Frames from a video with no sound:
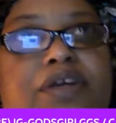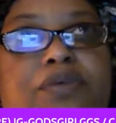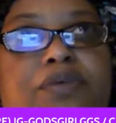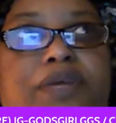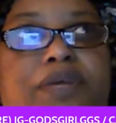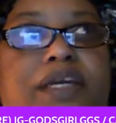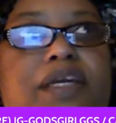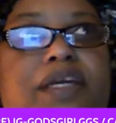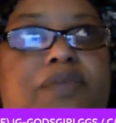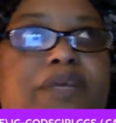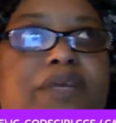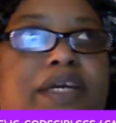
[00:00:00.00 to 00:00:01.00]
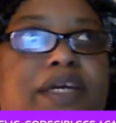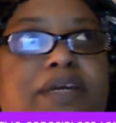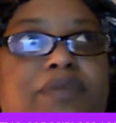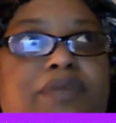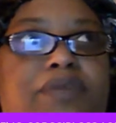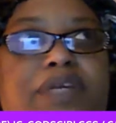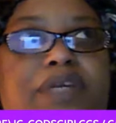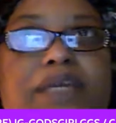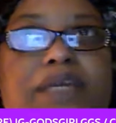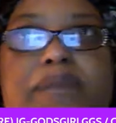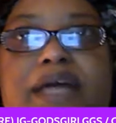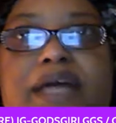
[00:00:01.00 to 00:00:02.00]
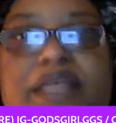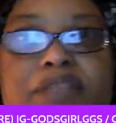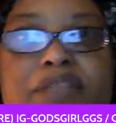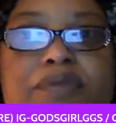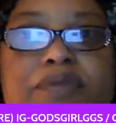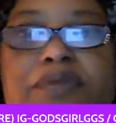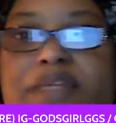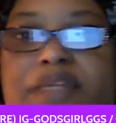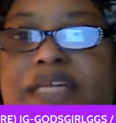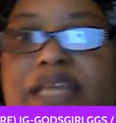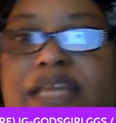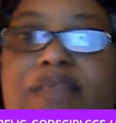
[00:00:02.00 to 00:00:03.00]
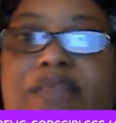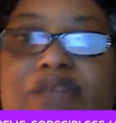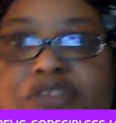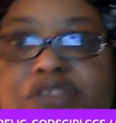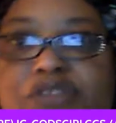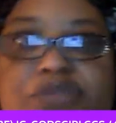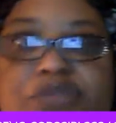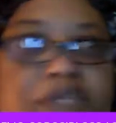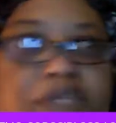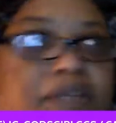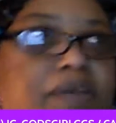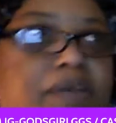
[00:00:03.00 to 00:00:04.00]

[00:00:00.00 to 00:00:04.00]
we really bonded through the death of our children.